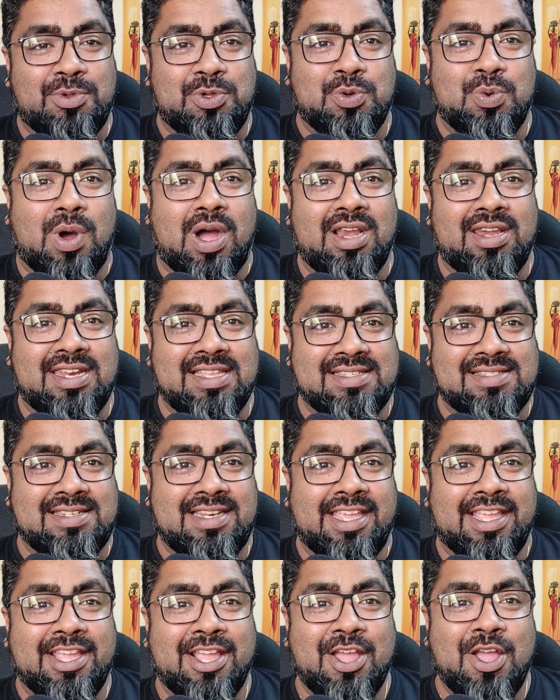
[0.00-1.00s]
you are
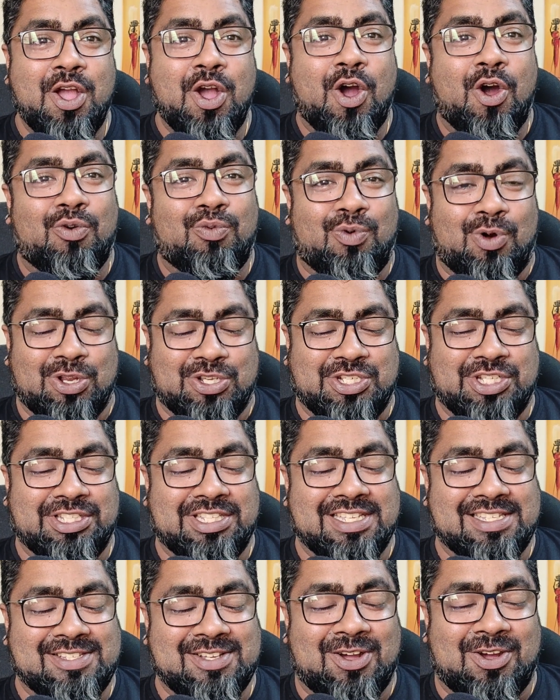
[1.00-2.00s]
listening or watching
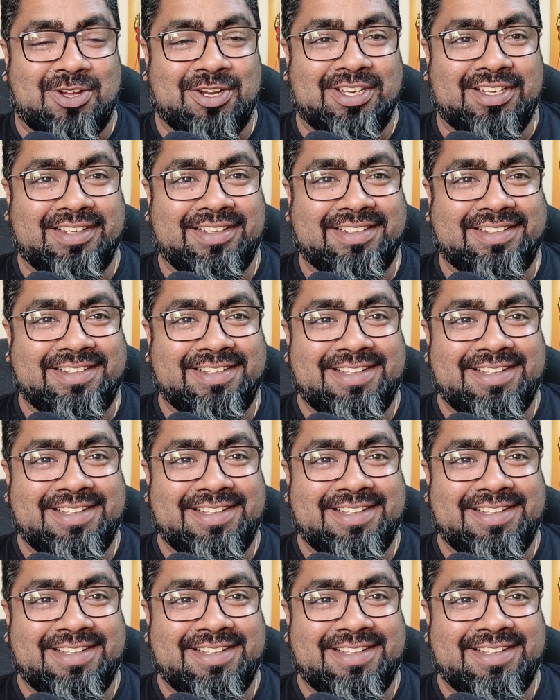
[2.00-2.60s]
this on.